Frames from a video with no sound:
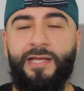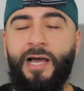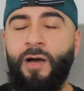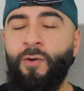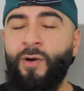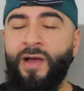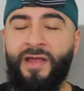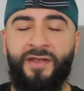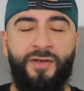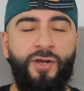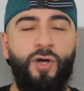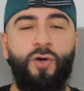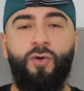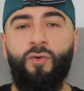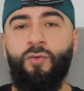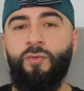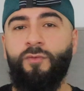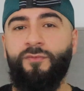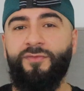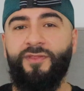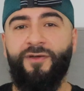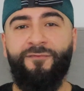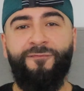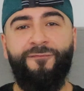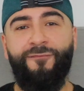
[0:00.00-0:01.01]
Now I know,
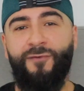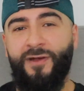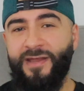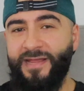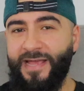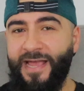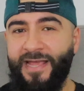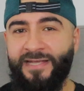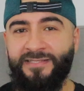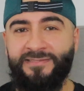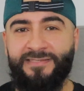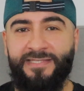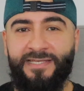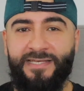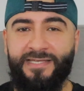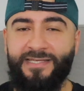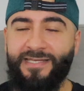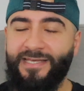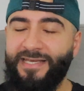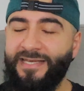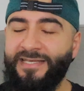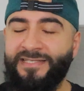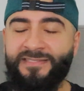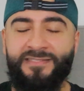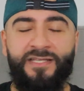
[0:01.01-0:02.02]
the 380
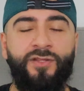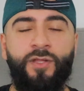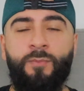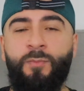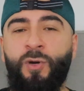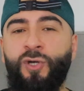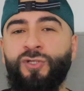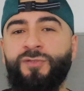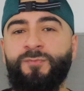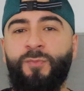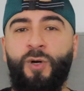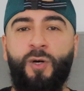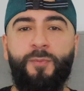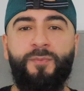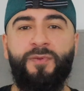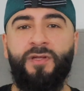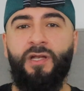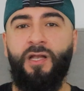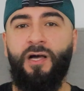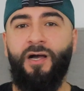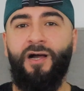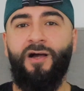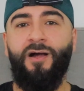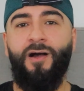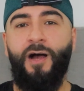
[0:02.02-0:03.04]
isn't the most
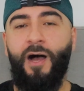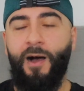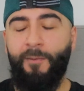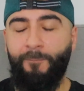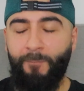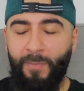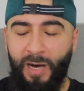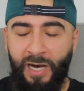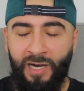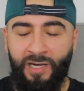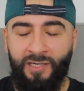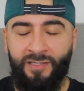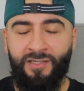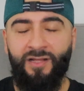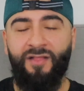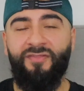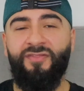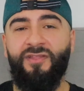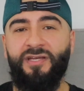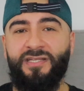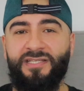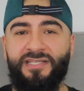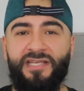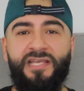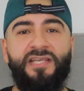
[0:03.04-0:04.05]
popular among
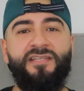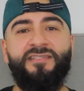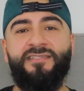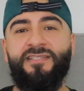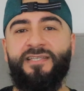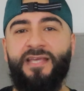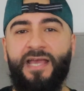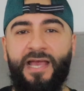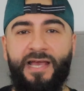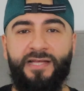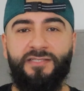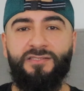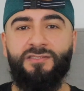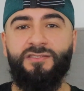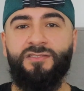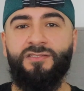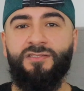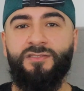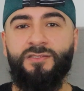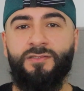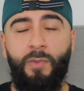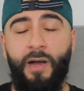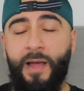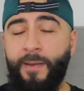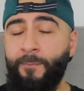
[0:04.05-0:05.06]
the Yeezy
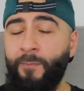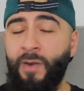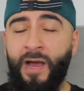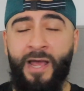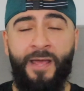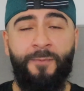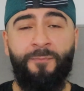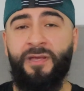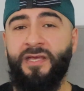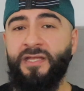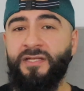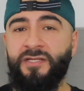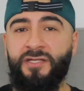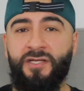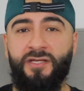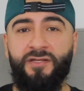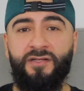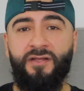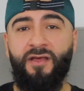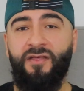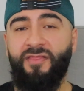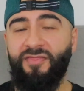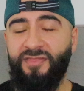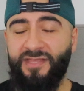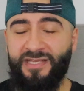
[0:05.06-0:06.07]
heads. But in my
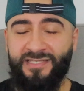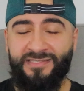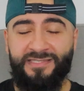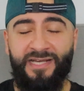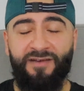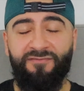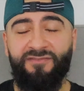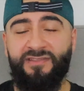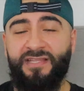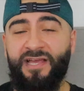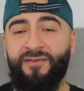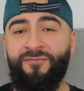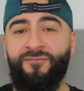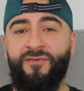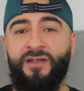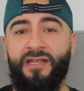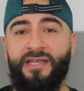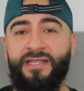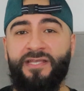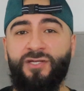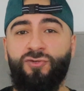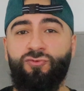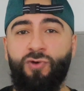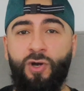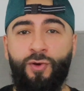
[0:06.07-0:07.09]
opinion, these have
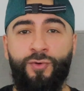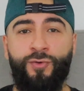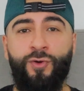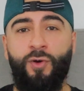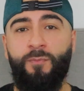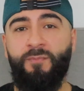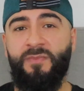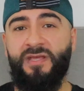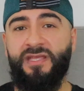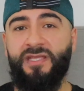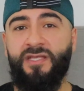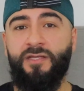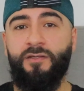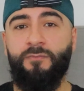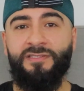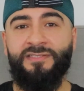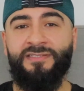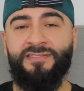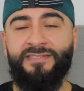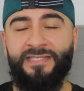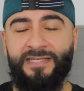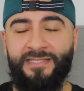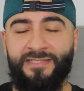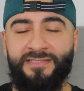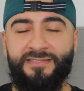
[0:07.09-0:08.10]
definitely grown on me
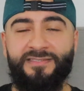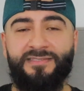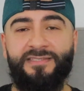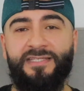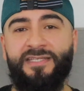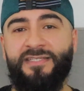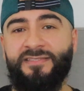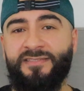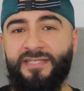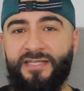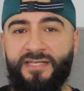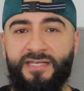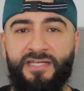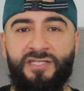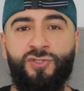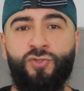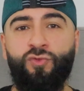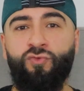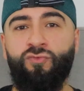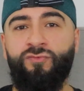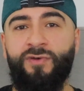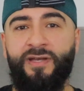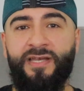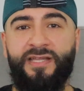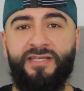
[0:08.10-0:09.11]
since its
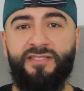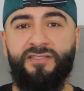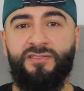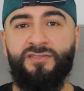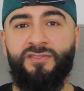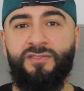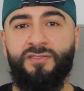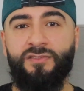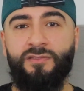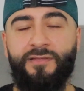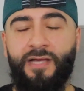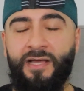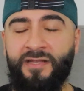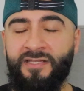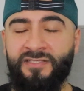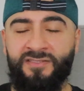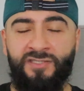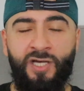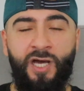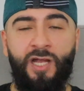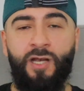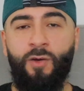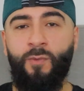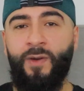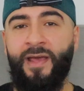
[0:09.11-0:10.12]
initial release. Now this
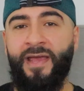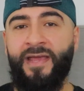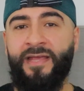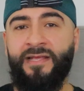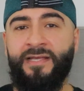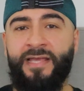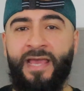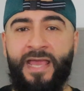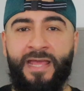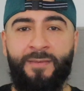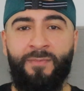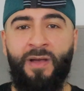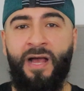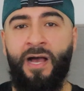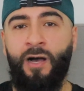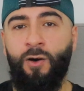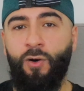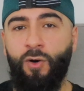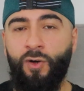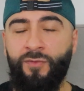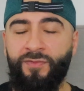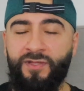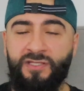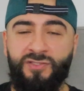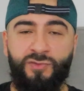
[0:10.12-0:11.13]
colorway came
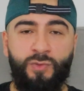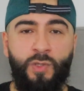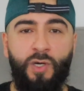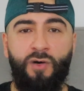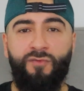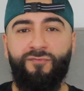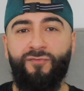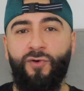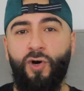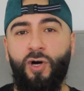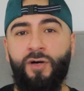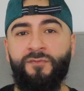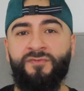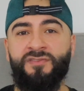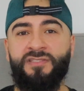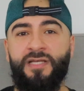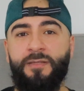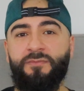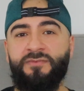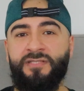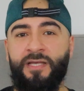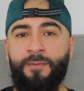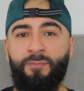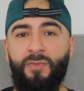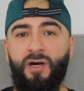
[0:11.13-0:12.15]
out on the 12th of
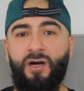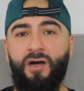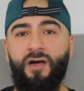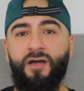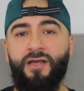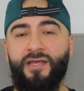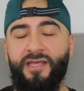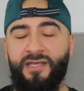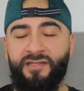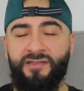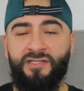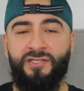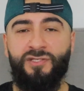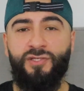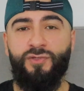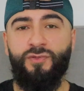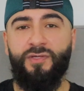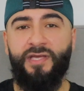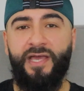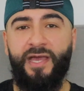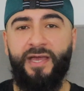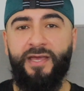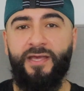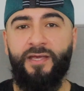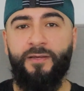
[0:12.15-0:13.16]
September in the
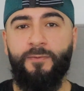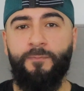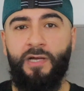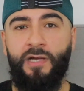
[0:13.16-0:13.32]
UK.